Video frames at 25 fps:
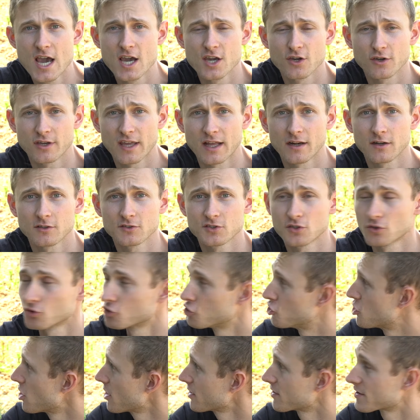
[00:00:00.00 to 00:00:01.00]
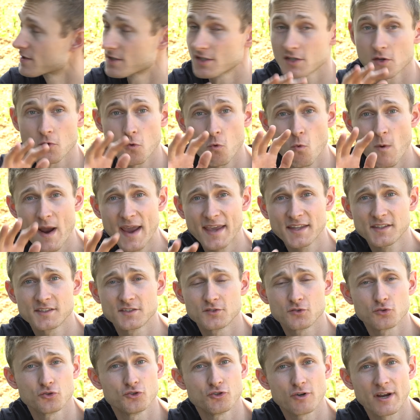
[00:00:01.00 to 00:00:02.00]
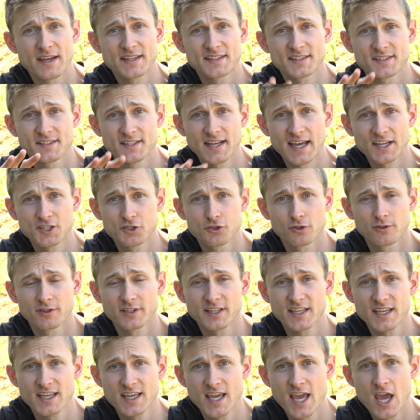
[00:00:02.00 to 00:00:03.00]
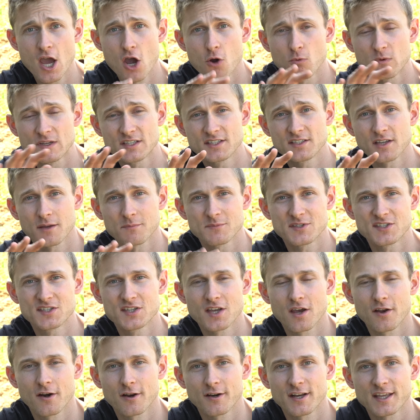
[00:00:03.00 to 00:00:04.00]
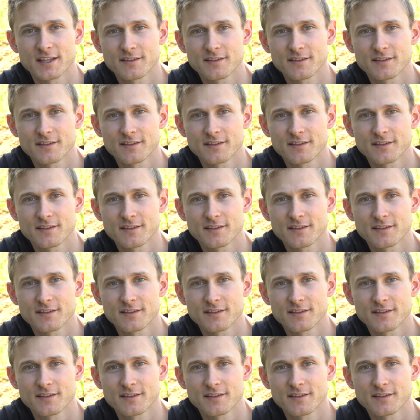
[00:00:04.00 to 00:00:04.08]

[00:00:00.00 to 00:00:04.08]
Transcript: You can also just wait to dry it naturally with some sun on